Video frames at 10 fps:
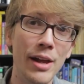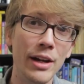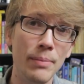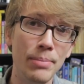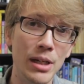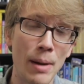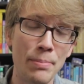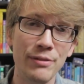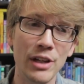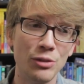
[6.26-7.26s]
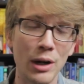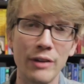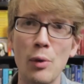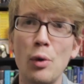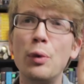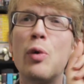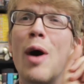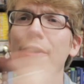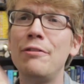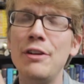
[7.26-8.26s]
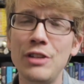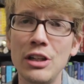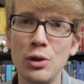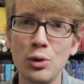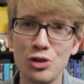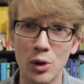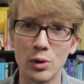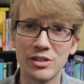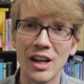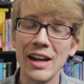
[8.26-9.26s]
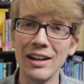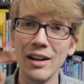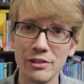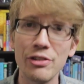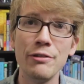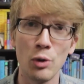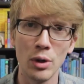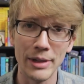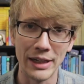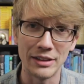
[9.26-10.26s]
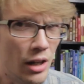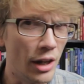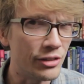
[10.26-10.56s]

I'm planning on beating my previous record that will require 52 jokes in less than four minutes.